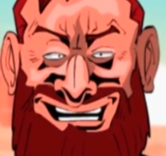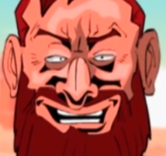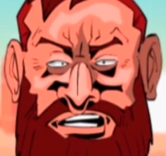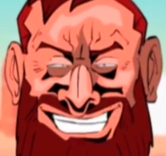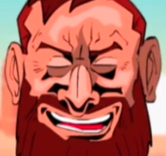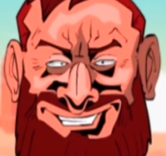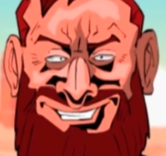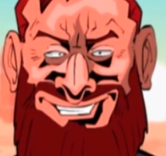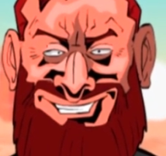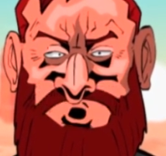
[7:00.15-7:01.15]
You
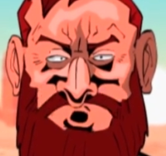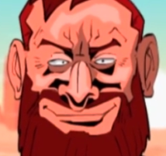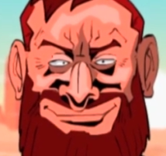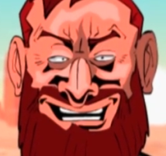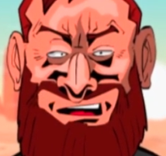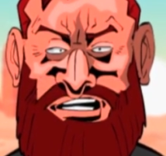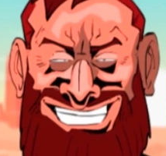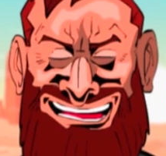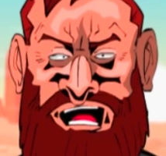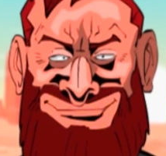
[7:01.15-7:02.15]
understand? So I,
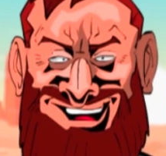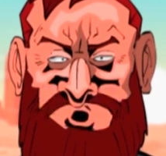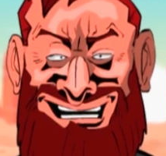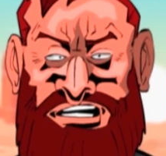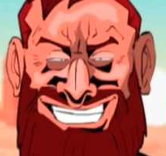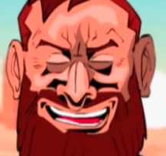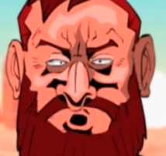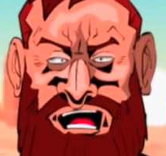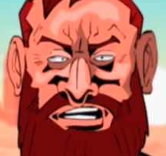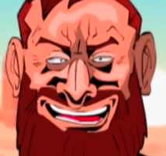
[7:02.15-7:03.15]
don't even understand,
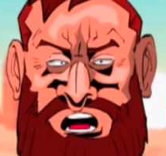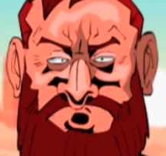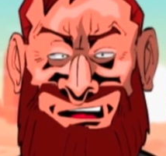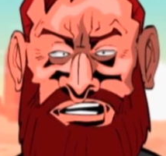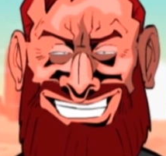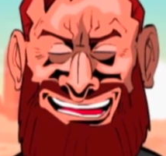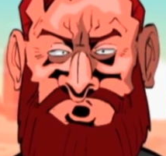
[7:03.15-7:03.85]
but they've refused it.